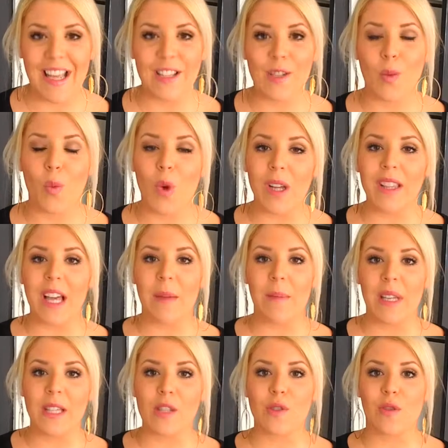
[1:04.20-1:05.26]
And so, what that
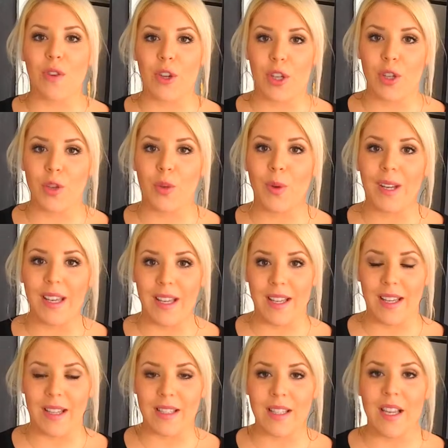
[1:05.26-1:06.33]
means for you
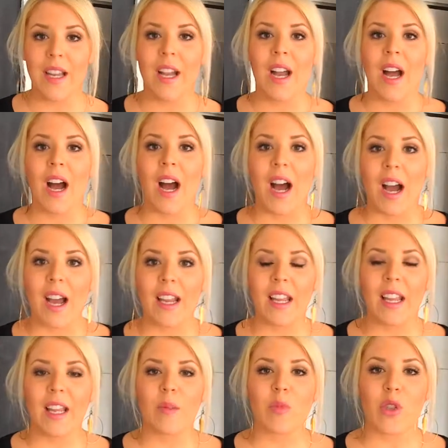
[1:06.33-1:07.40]
is I
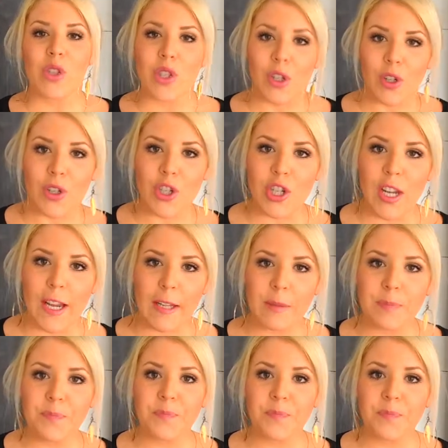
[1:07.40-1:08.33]
am searching